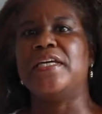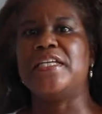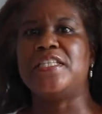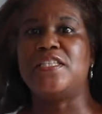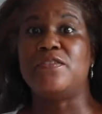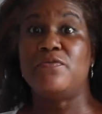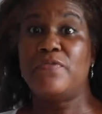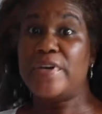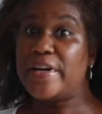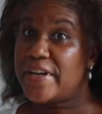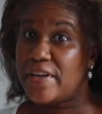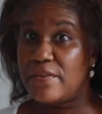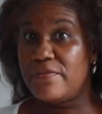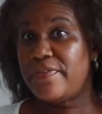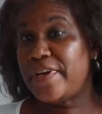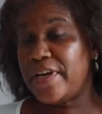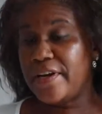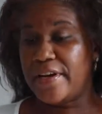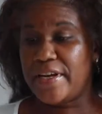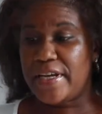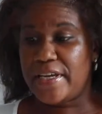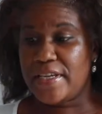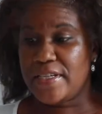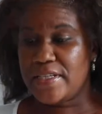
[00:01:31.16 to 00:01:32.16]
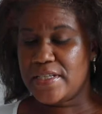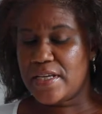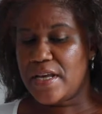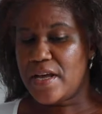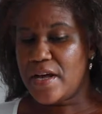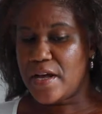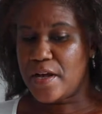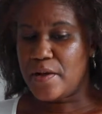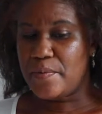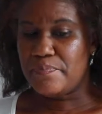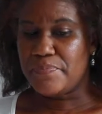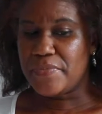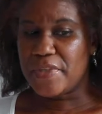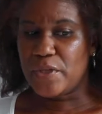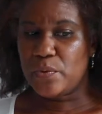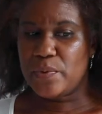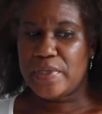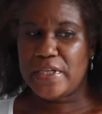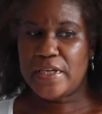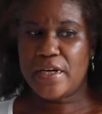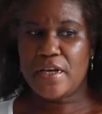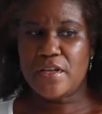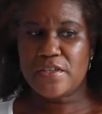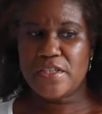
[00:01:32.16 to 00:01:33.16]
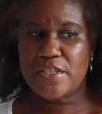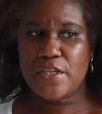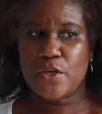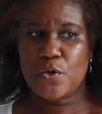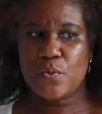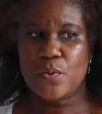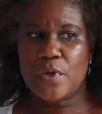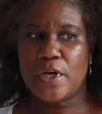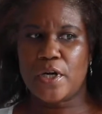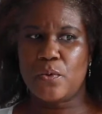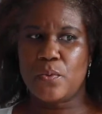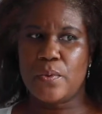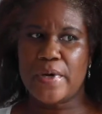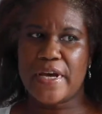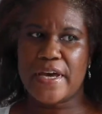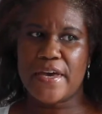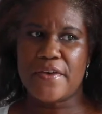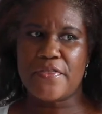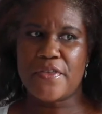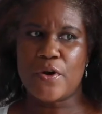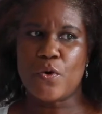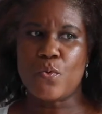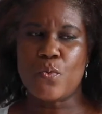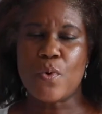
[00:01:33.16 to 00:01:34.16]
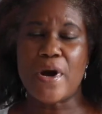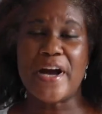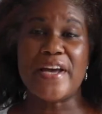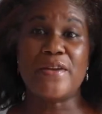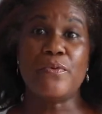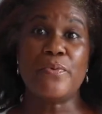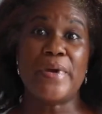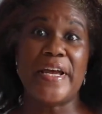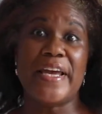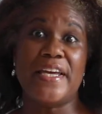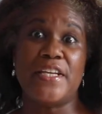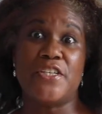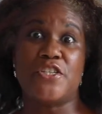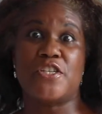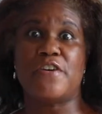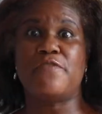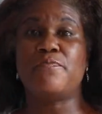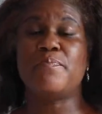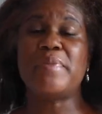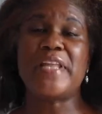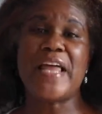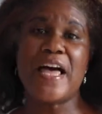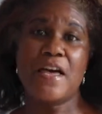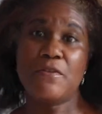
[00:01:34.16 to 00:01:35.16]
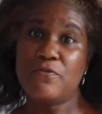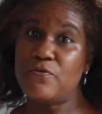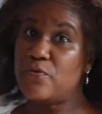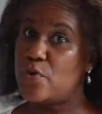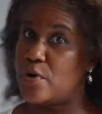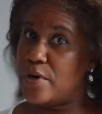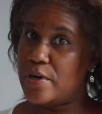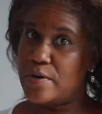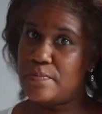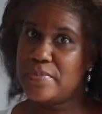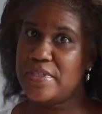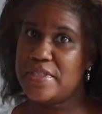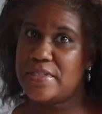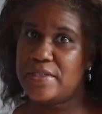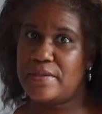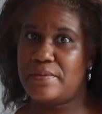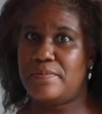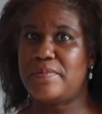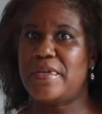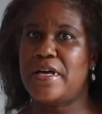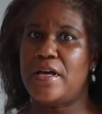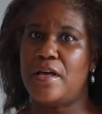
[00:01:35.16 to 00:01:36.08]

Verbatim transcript: It's very varied. Um, we also work with a wide range of platforms,